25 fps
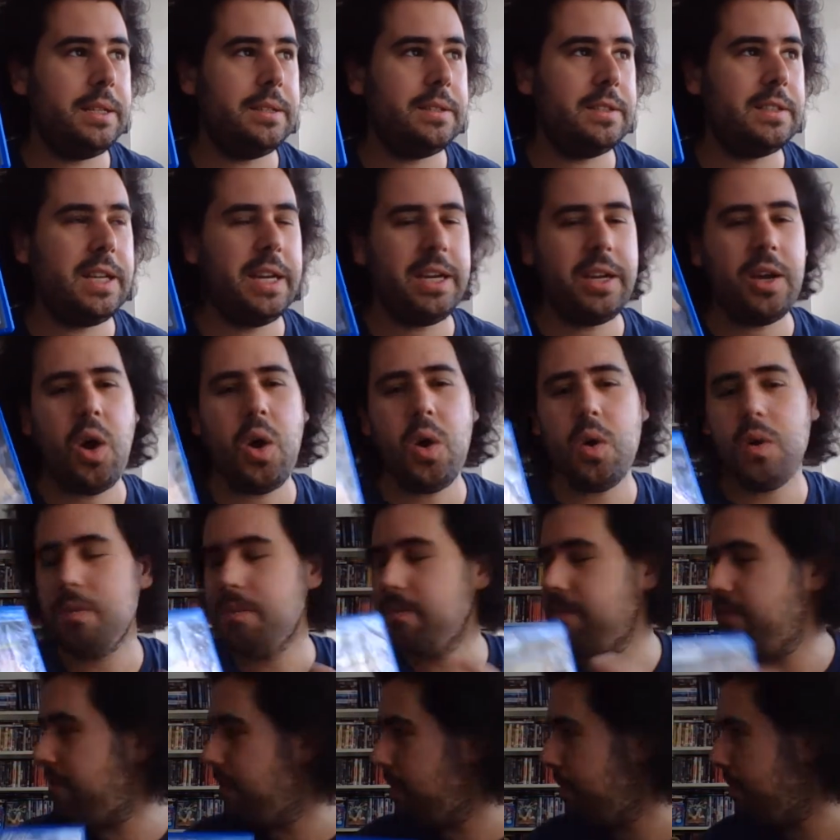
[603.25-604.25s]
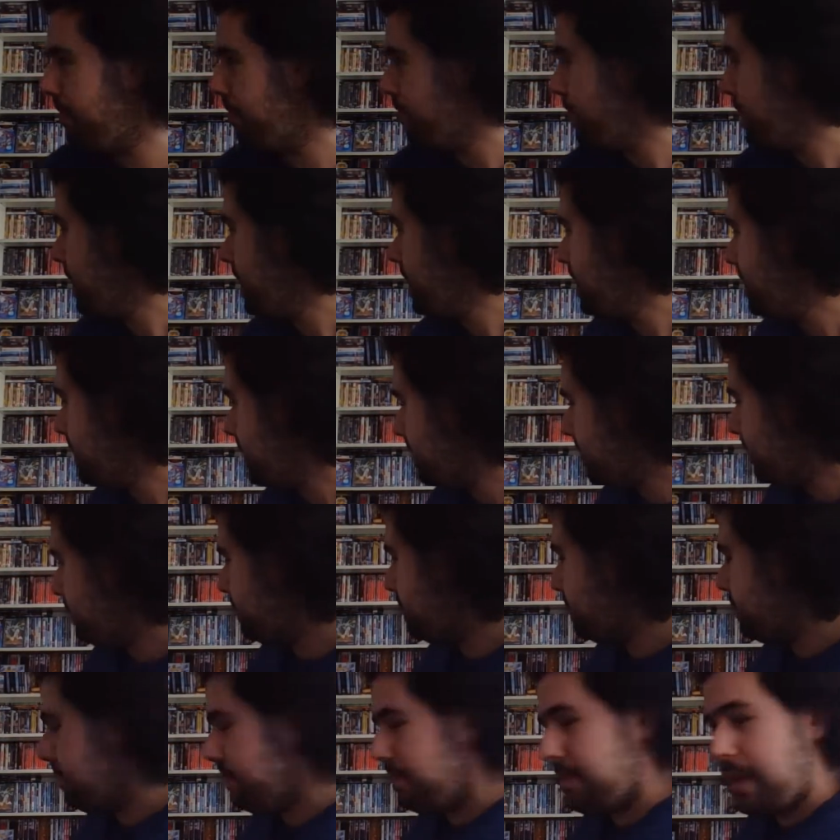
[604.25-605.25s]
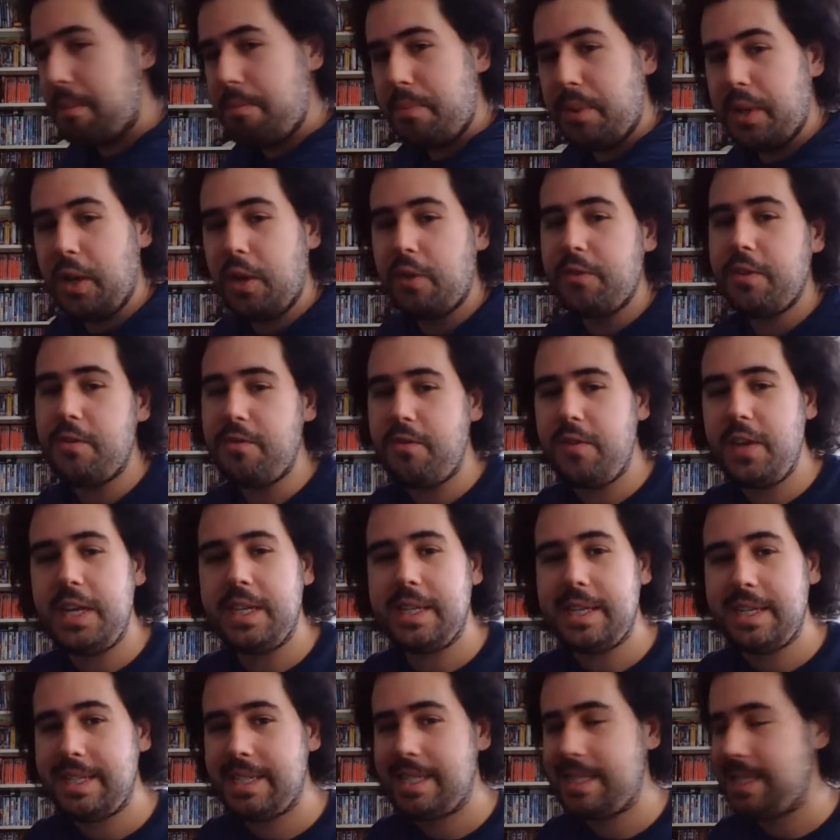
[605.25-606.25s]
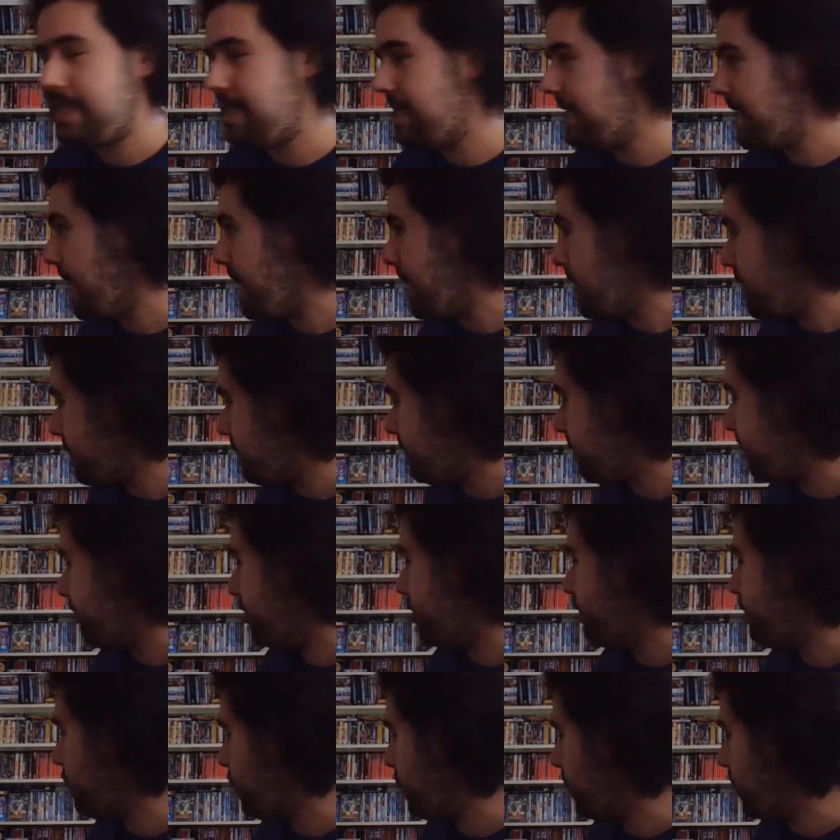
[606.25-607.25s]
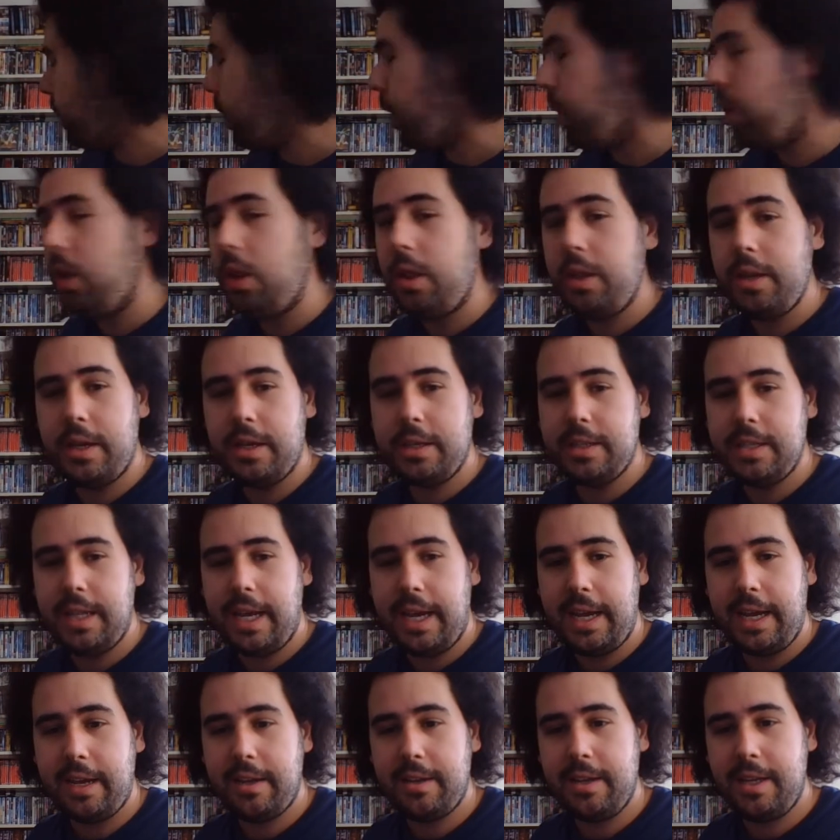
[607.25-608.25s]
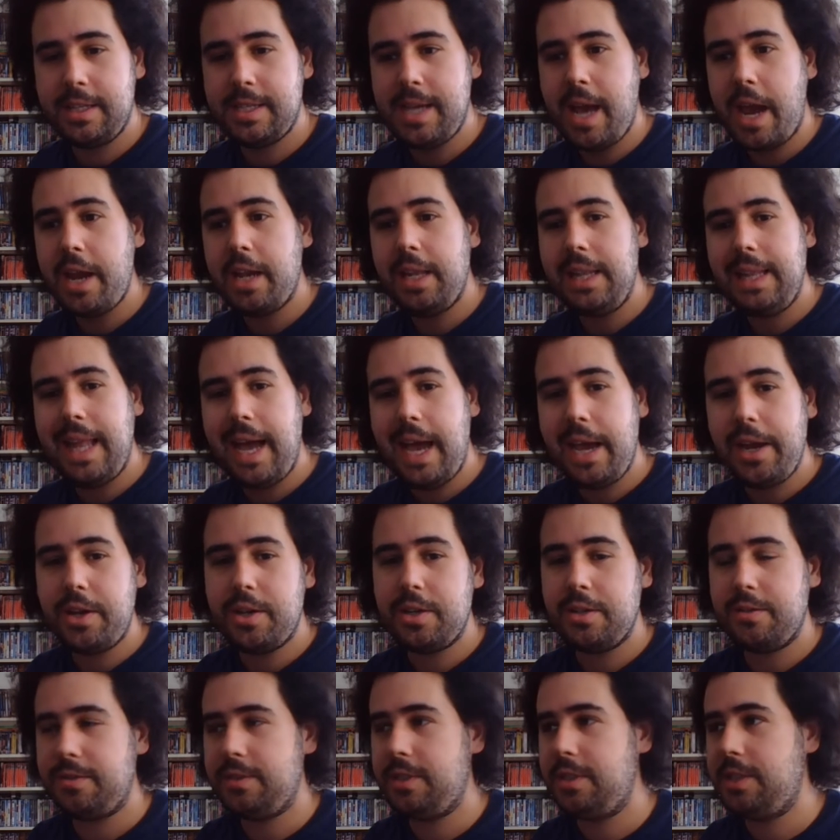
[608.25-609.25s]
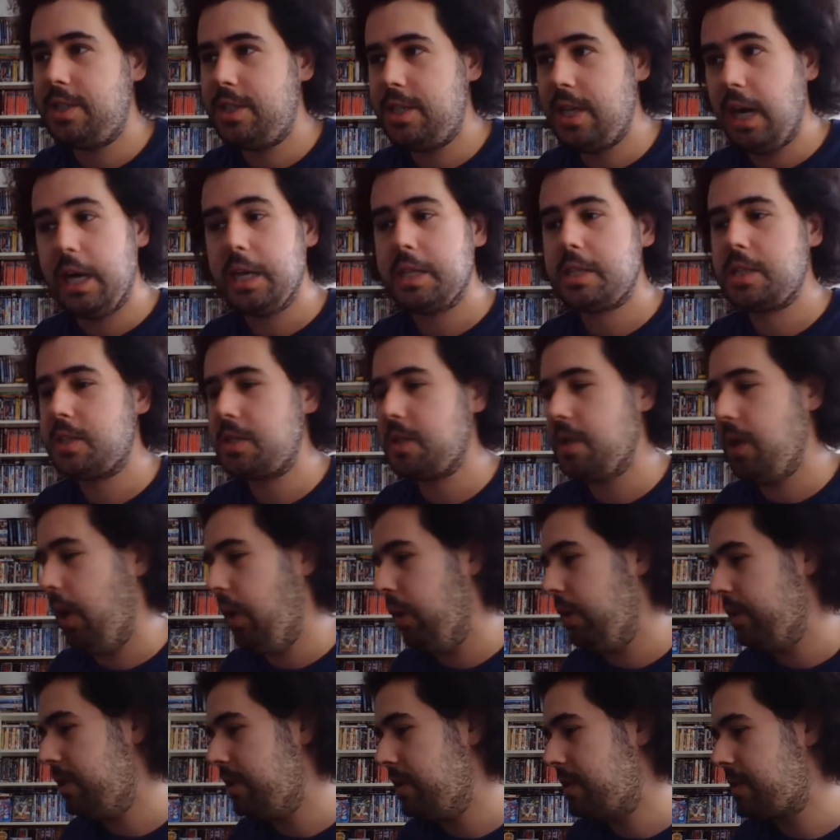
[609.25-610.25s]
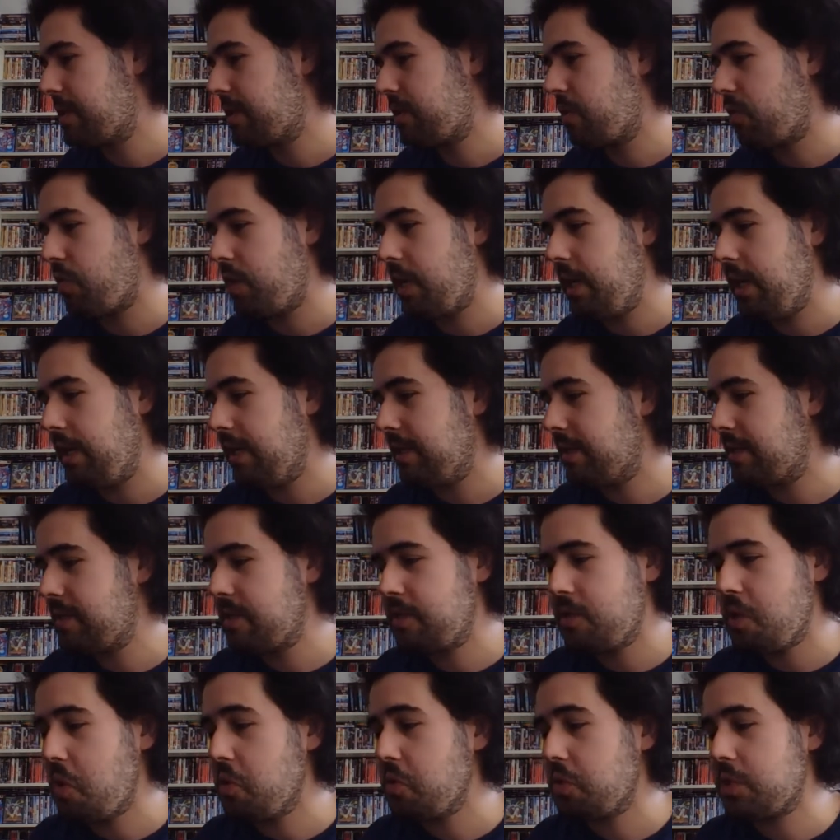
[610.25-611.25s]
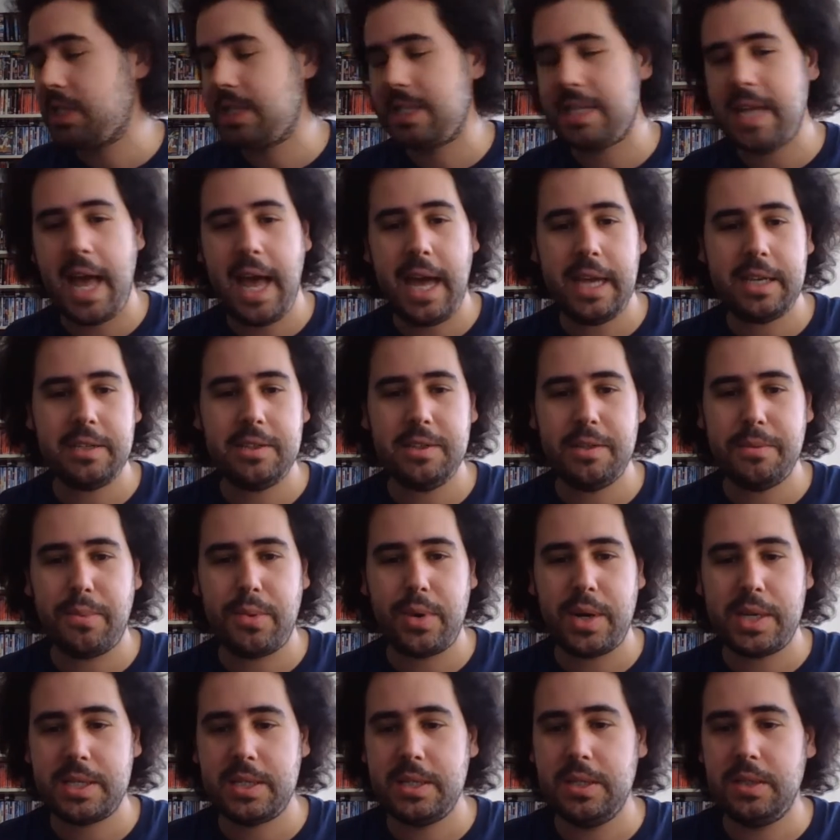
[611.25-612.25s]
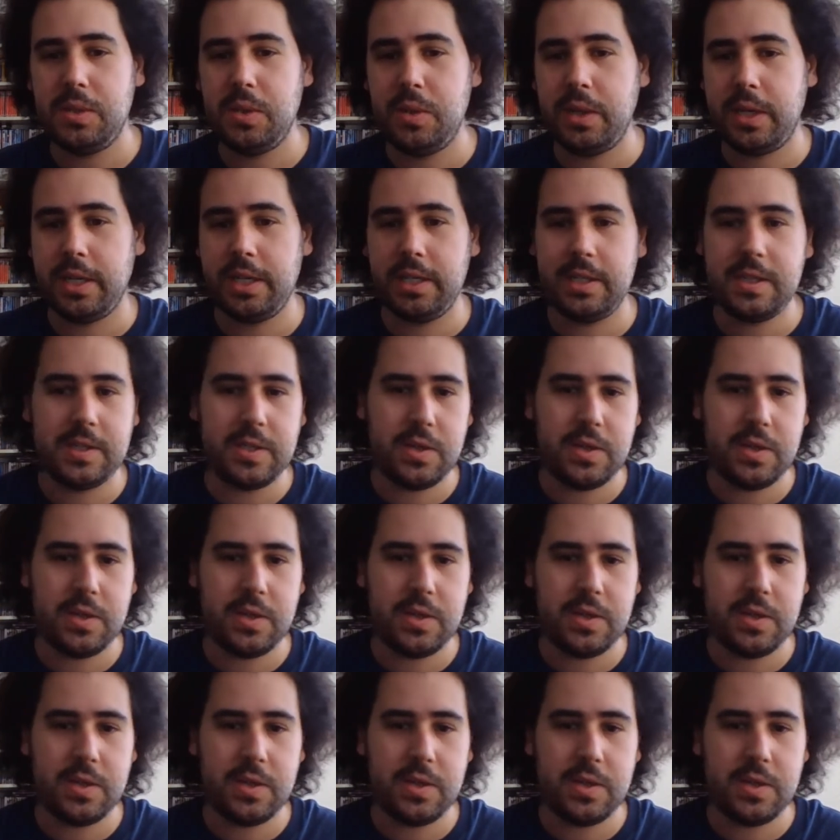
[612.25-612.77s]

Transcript: And it's like, oh, my beloved Vita is there with all like an entire layer of dust on its screen. It's so sad and depressing to look at it.